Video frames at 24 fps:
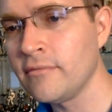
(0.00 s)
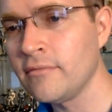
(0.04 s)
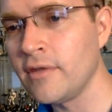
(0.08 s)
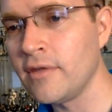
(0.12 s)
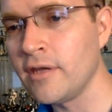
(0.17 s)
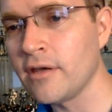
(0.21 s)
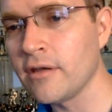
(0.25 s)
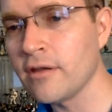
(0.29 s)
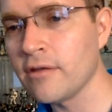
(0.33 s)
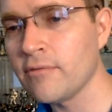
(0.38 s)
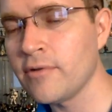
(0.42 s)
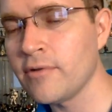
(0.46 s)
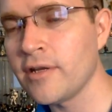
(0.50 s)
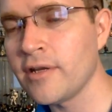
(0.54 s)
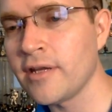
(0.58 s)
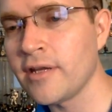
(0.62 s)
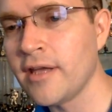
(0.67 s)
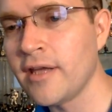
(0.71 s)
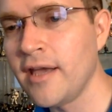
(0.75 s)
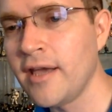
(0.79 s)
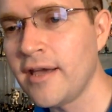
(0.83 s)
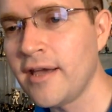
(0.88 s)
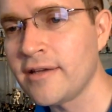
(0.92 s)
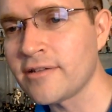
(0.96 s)
the other one.
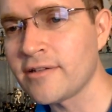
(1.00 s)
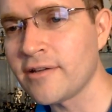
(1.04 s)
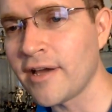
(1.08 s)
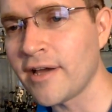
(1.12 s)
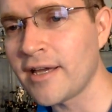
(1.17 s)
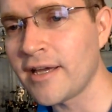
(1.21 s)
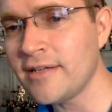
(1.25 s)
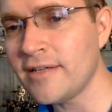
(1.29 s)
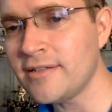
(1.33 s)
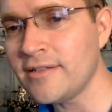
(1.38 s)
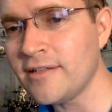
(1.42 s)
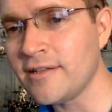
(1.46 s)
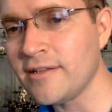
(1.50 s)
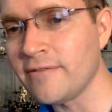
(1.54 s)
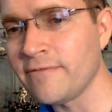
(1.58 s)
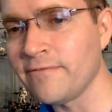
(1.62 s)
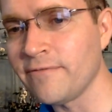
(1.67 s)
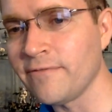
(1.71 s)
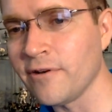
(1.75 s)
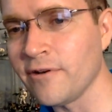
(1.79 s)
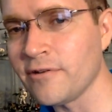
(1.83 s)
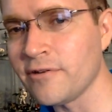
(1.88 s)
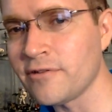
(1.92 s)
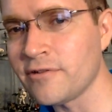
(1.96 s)
So I guess in the
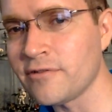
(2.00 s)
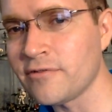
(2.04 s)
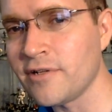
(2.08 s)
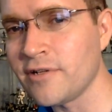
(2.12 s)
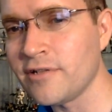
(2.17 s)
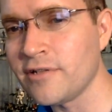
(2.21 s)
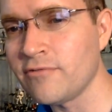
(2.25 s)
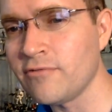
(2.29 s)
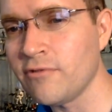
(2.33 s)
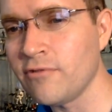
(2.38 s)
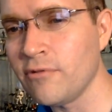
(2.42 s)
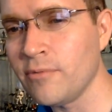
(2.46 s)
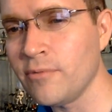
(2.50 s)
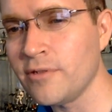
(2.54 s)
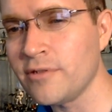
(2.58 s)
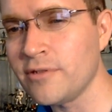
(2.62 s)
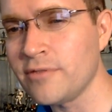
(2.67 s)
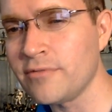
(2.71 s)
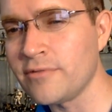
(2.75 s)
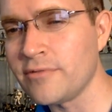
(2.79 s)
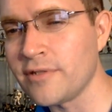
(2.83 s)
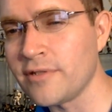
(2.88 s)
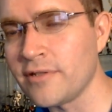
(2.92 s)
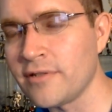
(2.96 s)
first Transformers
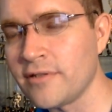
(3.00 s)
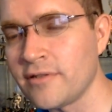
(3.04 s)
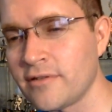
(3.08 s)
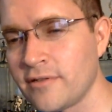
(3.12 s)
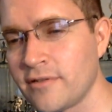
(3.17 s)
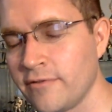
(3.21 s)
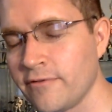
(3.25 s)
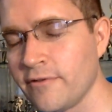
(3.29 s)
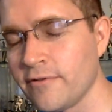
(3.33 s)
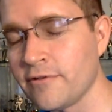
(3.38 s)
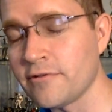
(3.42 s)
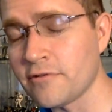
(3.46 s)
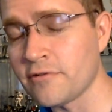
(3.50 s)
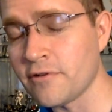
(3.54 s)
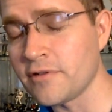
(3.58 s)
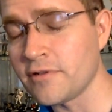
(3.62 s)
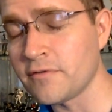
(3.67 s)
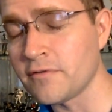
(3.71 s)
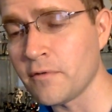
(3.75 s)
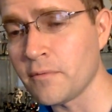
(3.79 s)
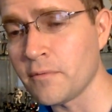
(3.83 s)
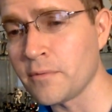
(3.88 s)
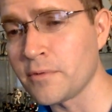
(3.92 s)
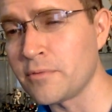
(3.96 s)

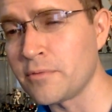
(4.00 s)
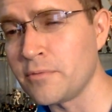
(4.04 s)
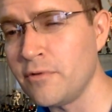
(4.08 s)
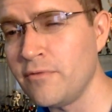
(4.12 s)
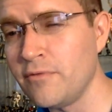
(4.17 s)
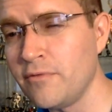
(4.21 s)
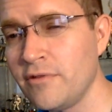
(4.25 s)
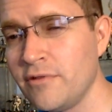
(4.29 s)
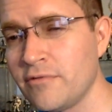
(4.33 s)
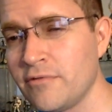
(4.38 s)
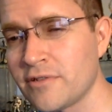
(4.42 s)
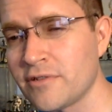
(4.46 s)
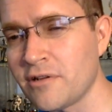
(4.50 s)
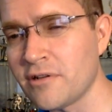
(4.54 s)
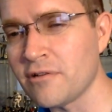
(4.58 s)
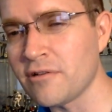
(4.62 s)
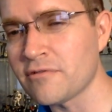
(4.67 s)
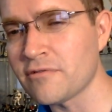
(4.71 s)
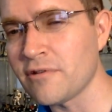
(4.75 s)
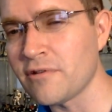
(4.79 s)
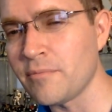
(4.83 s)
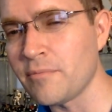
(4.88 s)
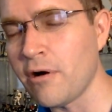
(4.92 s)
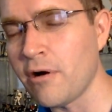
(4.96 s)
movie, was
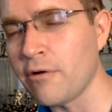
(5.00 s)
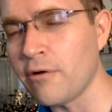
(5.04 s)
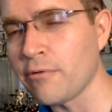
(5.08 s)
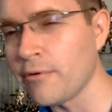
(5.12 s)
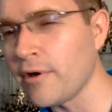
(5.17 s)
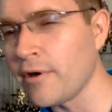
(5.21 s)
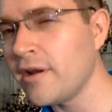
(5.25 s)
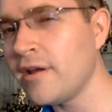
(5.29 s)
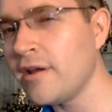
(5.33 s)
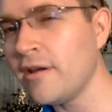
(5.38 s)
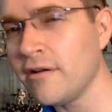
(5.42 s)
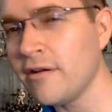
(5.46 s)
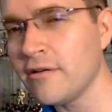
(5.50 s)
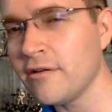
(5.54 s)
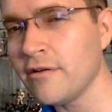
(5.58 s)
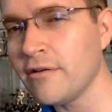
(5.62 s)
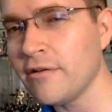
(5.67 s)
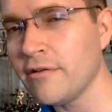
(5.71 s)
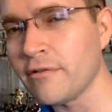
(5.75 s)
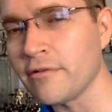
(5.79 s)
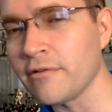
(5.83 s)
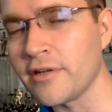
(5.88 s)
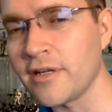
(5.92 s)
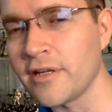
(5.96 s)
Starscream already on
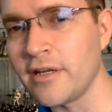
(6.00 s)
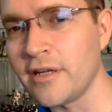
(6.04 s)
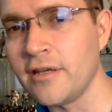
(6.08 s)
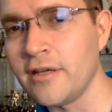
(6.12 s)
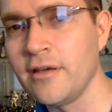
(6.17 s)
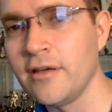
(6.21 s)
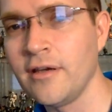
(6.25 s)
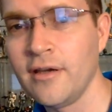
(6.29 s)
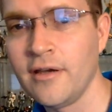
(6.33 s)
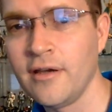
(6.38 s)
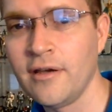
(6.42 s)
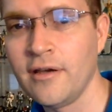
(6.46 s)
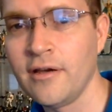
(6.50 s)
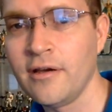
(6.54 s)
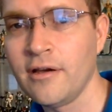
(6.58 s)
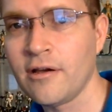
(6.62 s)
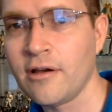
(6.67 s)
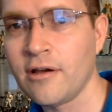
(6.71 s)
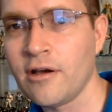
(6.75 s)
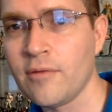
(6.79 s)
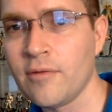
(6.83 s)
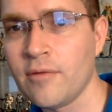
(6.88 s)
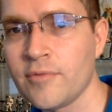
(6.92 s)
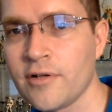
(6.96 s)
Earth, or did he
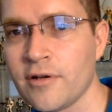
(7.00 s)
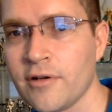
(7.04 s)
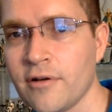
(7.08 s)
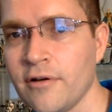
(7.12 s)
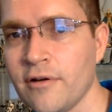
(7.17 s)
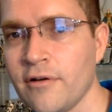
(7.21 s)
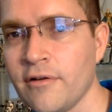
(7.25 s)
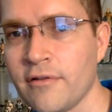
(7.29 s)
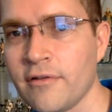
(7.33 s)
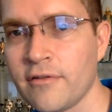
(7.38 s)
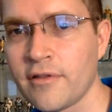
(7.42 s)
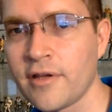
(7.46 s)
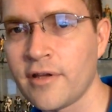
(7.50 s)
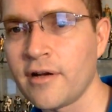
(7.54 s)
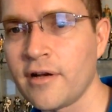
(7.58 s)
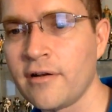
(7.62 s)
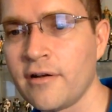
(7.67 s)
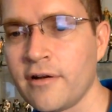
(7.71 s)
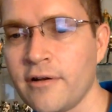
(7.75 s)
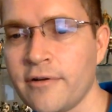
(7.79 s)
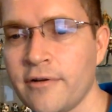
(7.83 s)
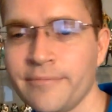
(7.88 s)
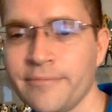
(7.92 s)
come to Earth? I don't